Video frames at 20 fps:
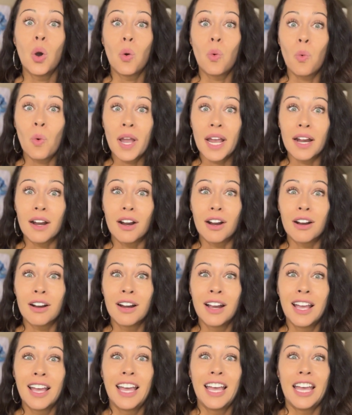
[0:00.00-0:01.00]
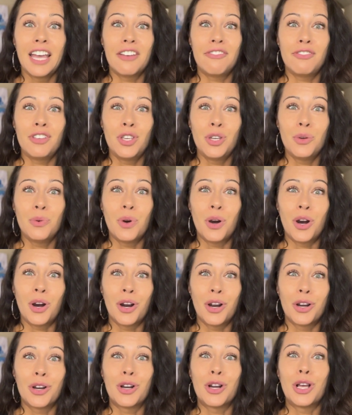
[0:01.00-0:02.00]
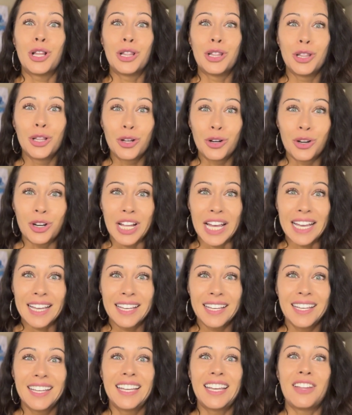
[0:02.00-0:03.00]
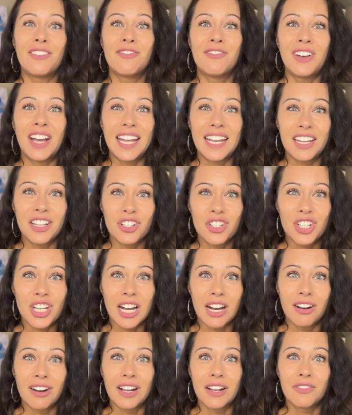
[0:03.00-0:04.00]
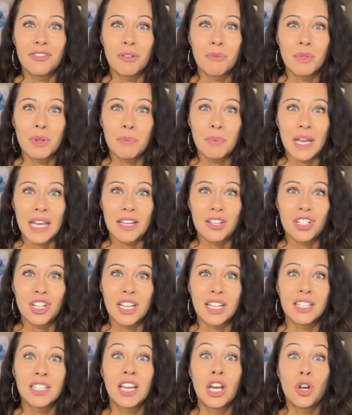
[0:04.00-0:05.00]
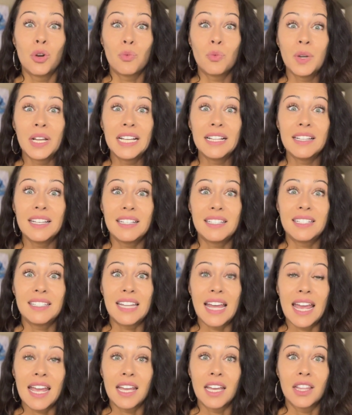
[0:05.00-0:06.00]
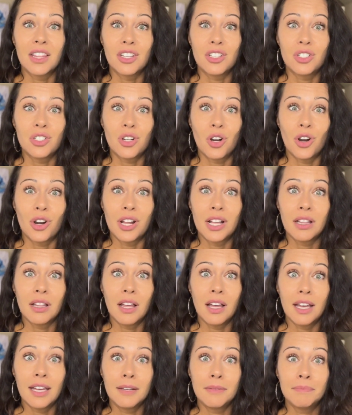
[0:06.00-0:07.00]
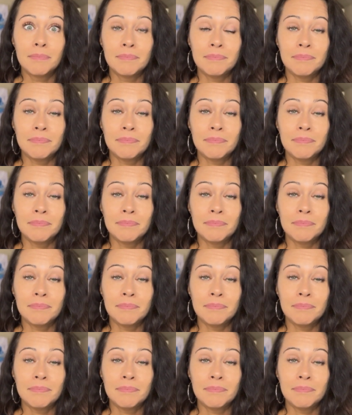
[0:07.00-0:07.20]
Where if you are learning, inviting sharing from the patient, really staying at the starting line,